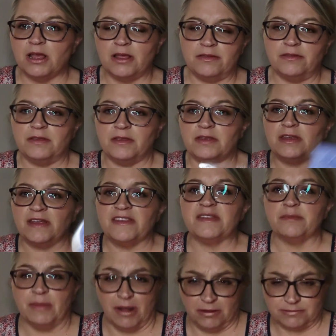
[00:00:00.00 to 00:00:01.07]
it
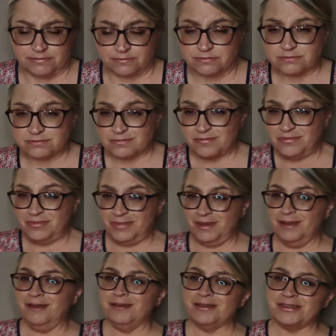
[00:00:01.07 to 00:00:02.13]
does smell
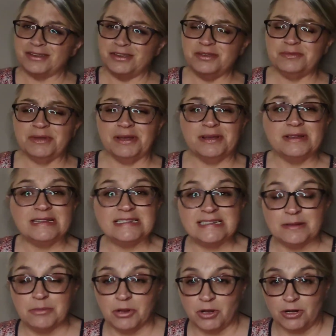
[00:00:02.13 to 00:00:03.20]
oh, excuse me,
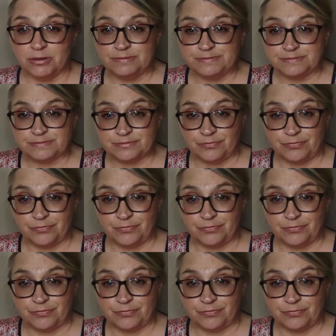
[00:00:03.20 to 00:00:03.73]
similar.